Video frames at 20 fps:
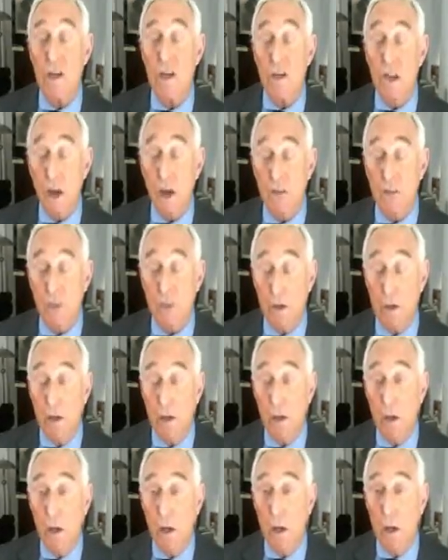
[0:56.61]
governor
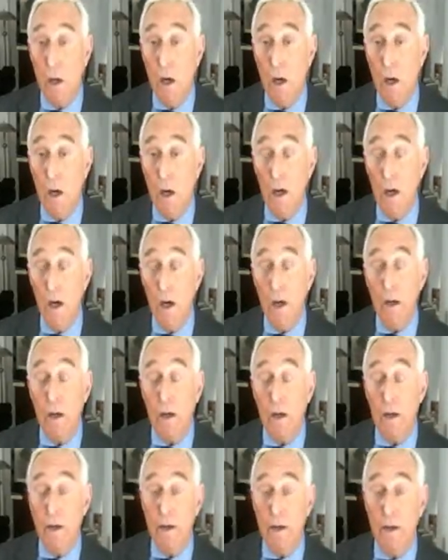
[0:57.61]

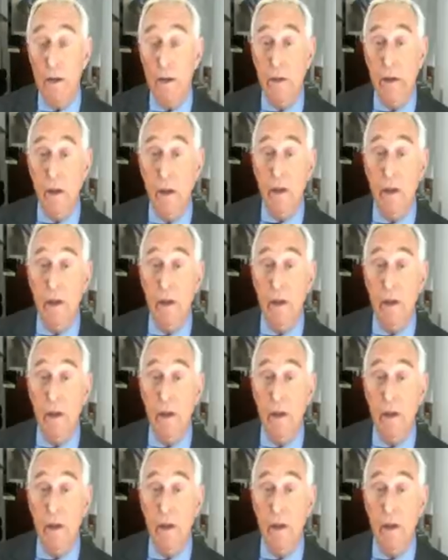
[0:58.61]
in